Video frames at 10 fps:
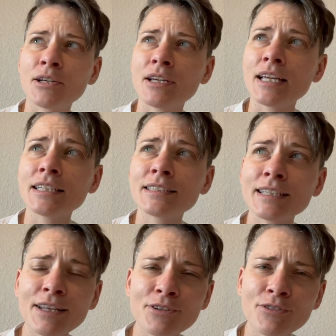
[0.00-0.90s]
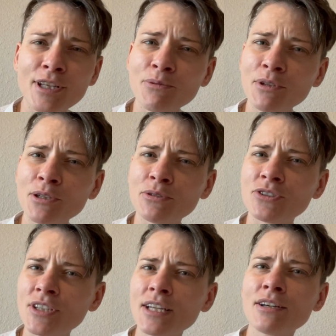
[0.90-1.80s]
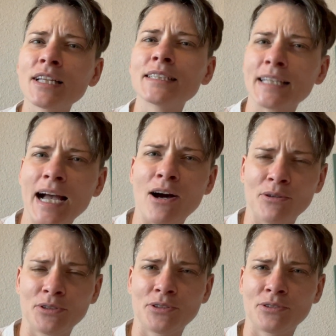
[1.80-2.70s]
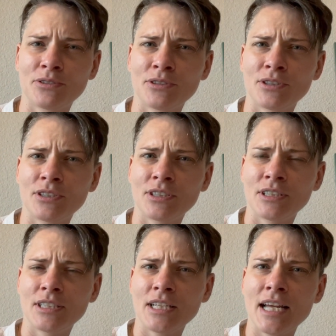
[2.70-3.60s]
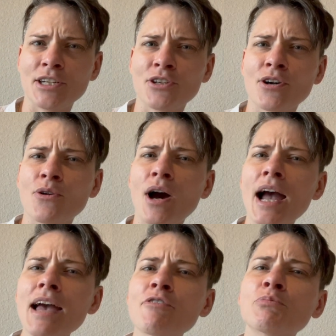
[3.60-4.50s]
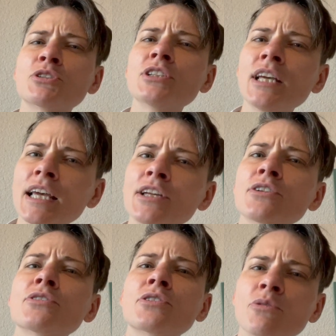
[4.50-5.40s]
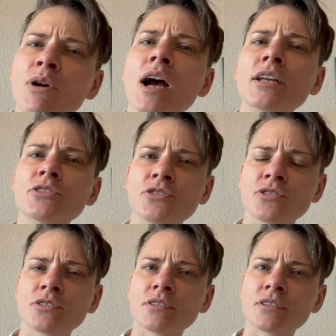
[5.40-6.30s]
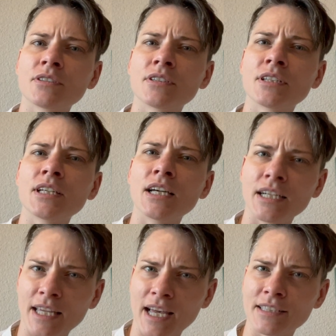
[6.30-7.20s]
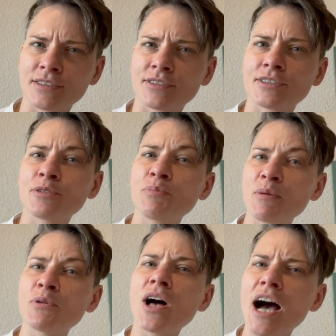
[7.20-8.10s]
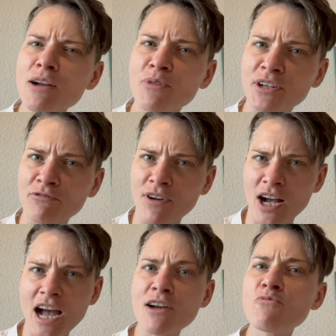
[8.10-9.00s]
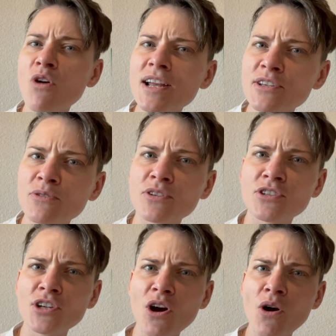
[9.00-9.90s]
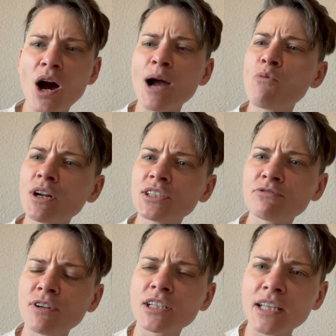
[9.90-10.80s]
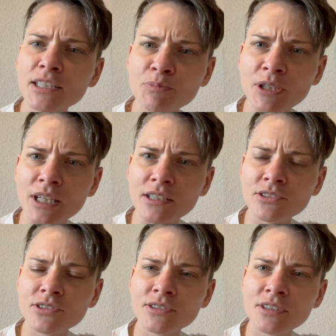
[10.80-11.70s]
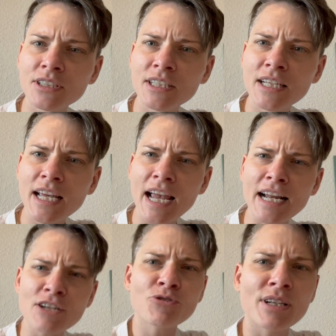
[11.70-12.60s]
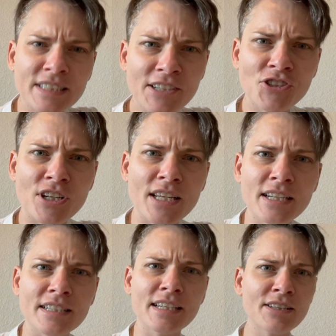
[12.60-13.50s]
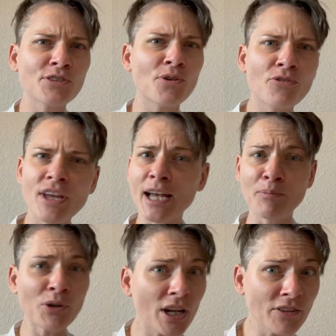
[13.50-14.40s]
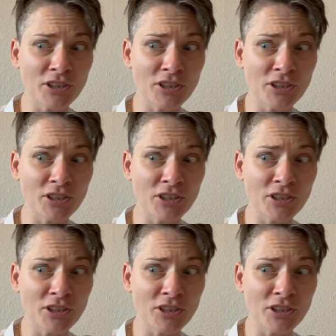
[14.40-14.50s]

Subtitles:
It's another thing when you single us out and you go, I have a particular grudge against the people I want to fuck. I want you, you know, I wanted to fuck lesbians and I transitioned, I did this whole thing, I put on this